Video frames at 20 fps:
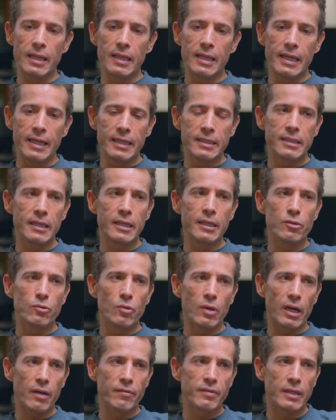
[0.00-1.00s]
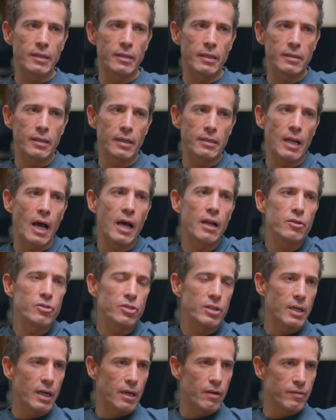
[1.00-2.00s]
it leans into kind of technology,